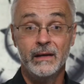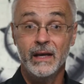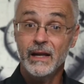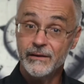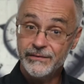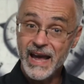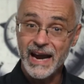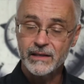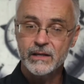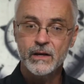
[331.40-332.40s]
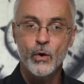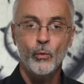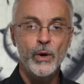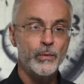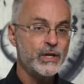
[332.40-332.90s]
In effect,
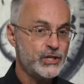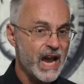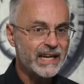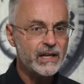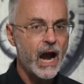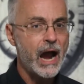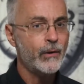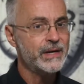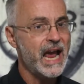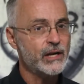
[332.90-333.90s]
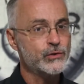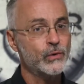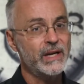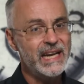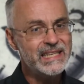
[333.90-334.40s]
we reject our
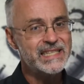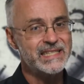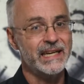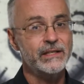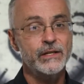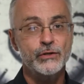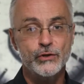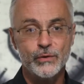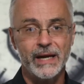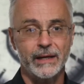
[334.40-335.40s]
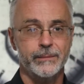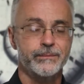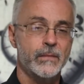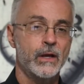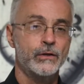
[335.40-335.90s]
natural instinct to drink,
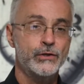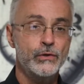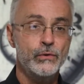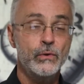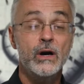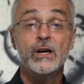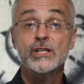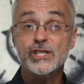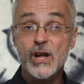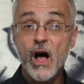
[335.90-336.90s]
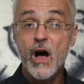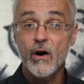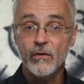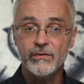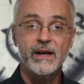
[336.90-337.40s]
to
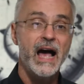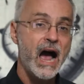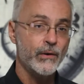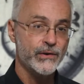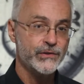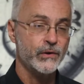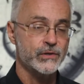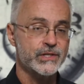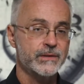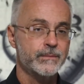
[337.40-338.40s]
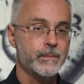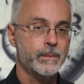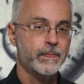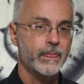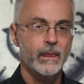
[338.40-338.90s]
solve our thirst.
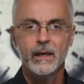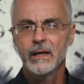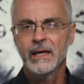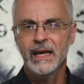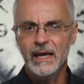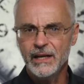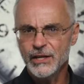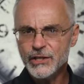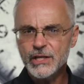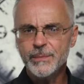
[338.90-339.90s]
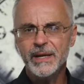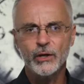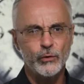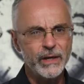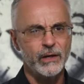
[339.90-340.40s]
In addition to being
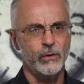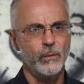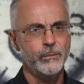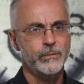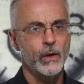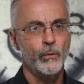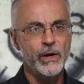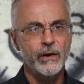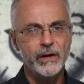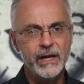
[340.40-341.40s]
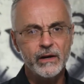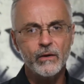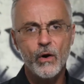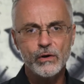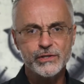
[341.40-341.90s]
critical, we are here
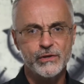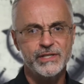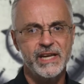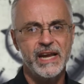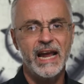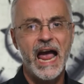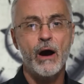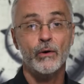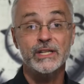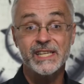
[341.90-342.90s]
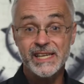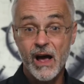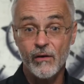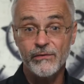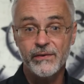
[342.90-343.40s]
also seeing our
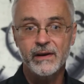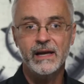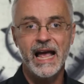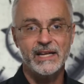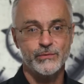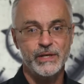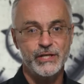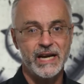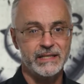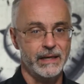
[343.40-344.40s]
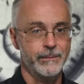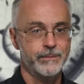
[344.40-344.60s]
self as rejecting,